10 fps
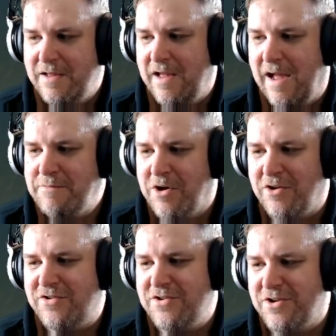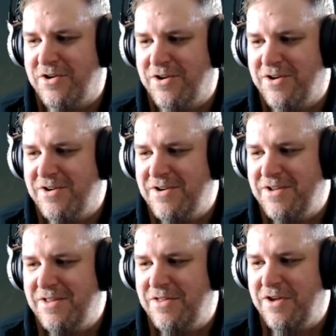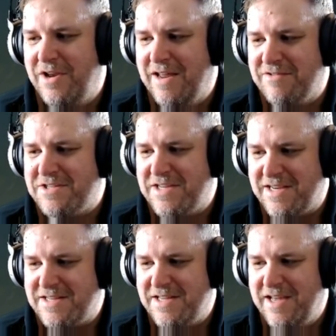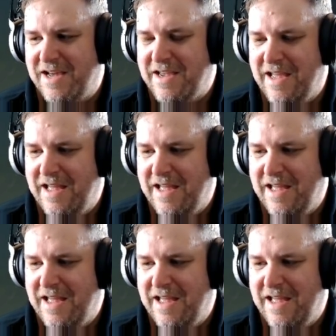I'm not sure that at level 60, I